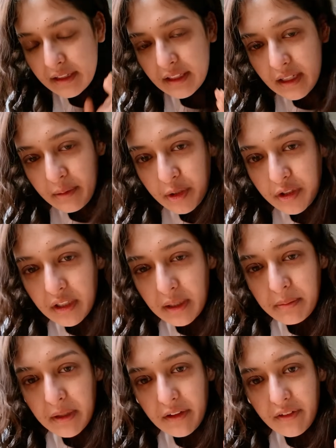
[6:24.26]
I think I'm going to
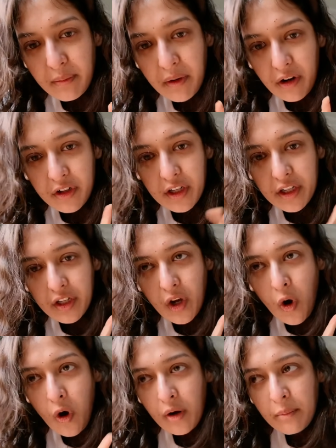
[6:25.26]
debrief about it
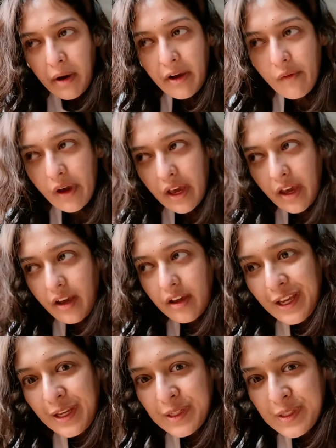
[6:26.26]
on my way
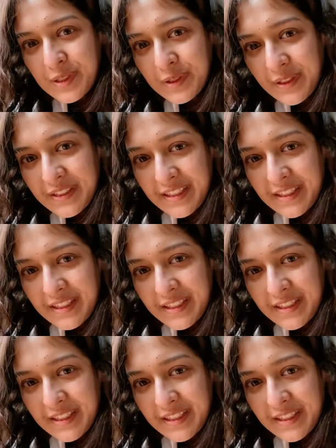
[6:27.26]
into the